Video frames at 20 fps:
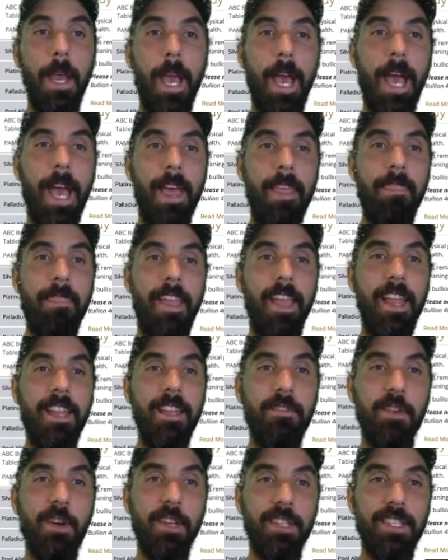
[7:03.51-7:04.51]
And then
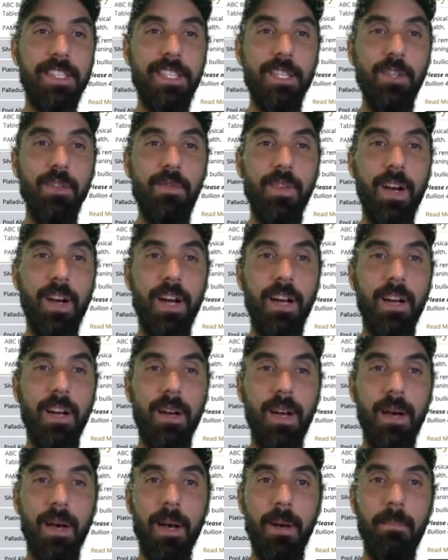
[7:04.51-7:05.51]
you've got silver.
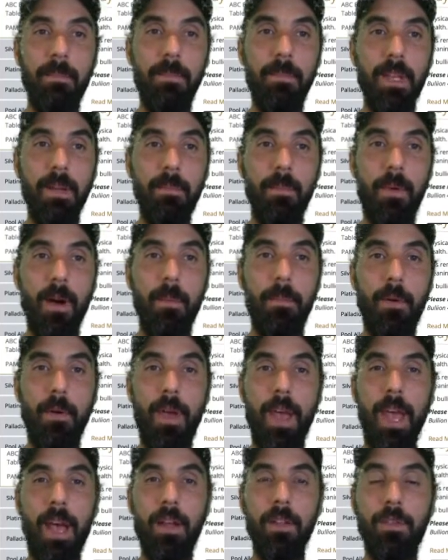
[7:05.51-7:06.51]
You can buy it
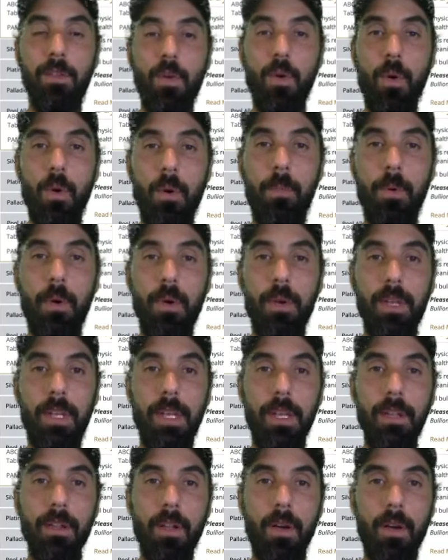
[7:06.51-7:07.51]
per ounce or per
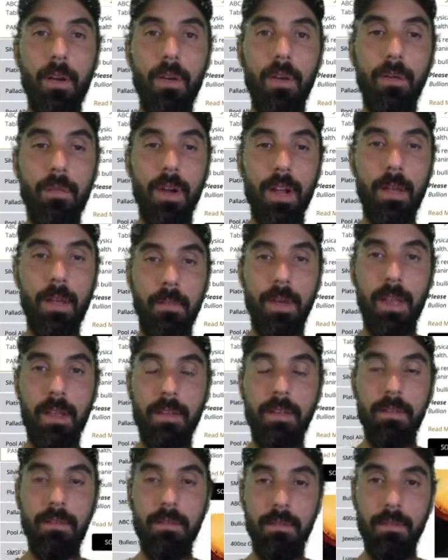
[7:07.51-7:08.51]
kilo.
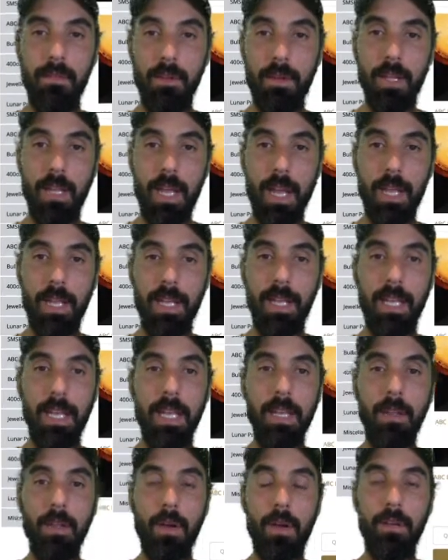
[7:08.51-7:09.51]
Recommend looking at your
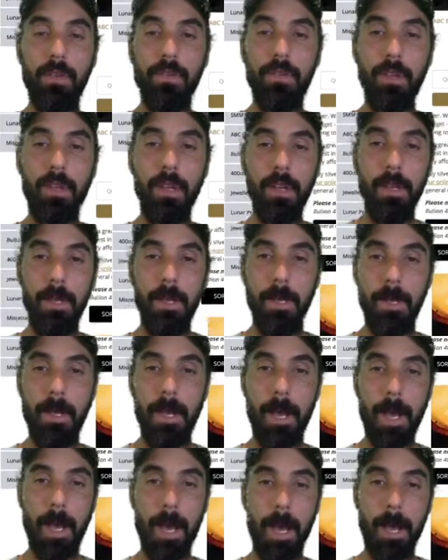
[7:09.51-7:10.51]
kilos.
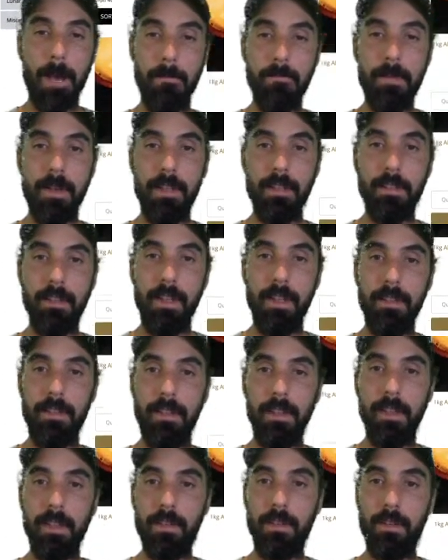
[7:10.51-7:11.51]
It's
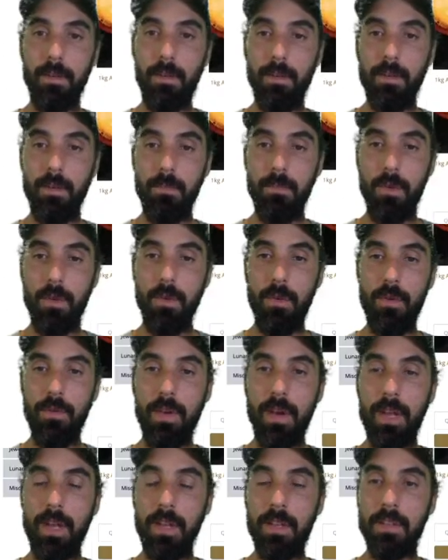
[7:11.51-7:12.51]
easier to maneuver,
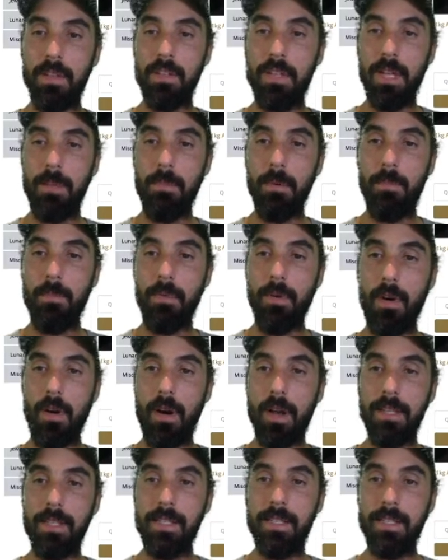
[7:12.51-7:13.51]
and it's a cheaper
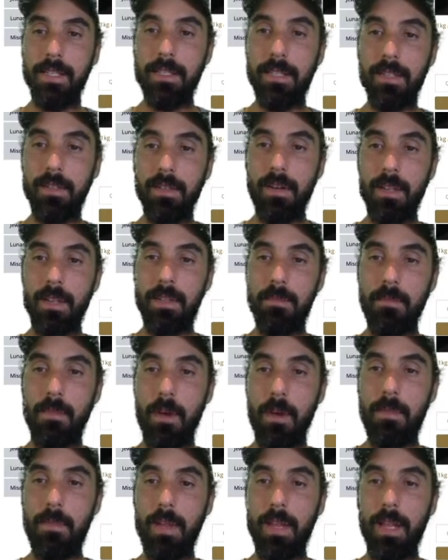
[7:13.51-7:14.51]
price. So at the
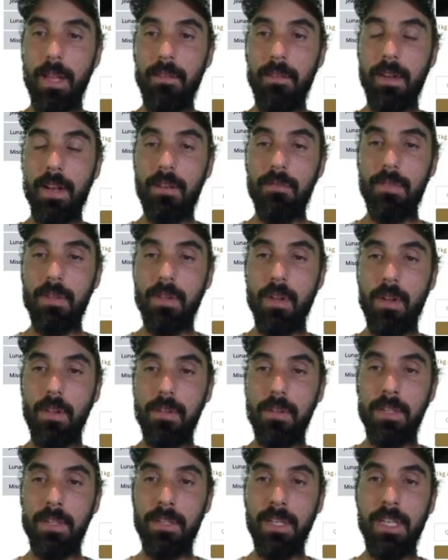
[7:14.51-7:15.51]
moment,
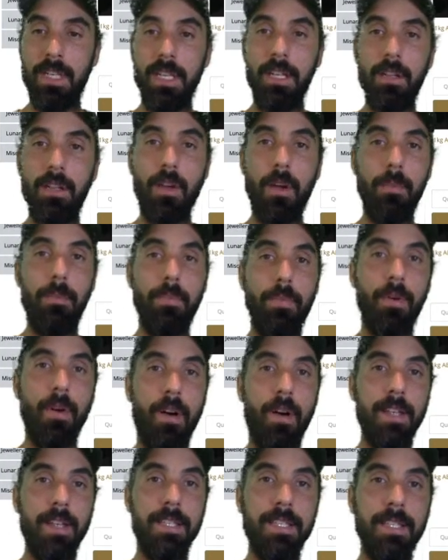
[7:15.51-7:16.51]
$1,100 is your kilo
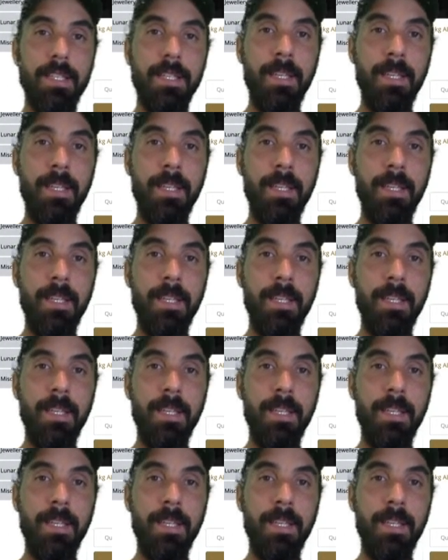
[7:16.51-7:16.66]
price.